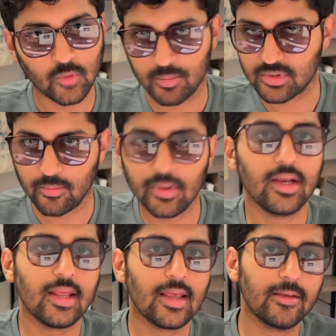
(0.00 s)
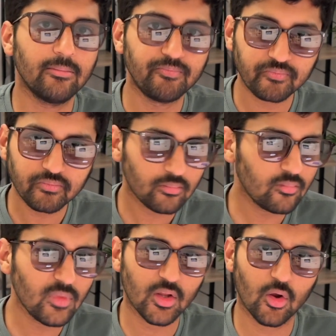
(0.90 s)
observability,
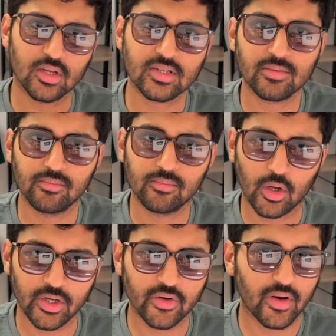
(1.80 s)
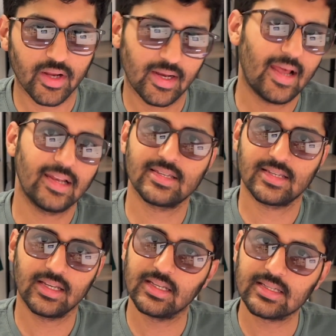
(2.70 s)
cost monitoring
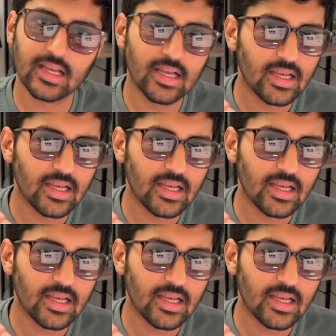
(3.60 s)
analysis,